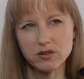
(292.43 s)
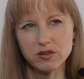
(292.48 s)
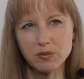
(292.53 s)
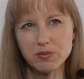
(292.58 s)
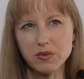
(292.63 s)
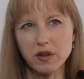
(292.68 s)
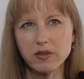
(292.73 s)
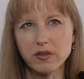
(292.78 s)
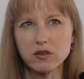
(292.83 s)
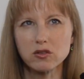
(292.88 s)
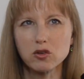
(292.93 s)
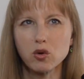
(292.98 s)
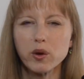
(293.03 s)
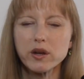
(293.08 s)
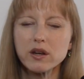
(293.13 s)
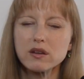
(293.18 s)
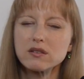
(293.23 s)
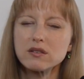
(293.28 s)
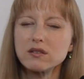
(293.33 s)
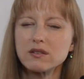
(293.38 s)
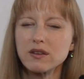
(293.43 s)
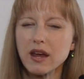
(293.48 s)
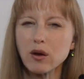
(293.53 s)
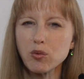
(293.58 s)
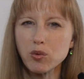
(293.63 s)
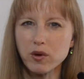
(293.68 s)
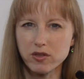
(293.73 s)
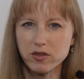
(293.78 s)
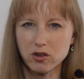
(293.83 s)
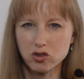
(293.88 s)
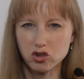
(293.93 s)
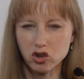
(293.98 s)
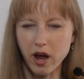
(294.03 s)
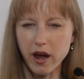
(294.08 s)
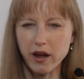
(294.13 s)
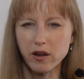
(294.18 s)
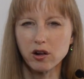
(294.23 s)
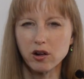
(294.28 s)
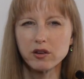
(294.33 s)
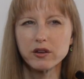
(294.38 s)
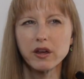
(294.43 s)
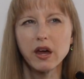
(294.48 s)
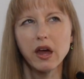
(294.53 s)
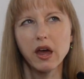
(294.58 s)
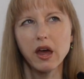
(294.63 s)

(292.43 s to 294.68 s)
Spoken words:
something that's going to stay with the child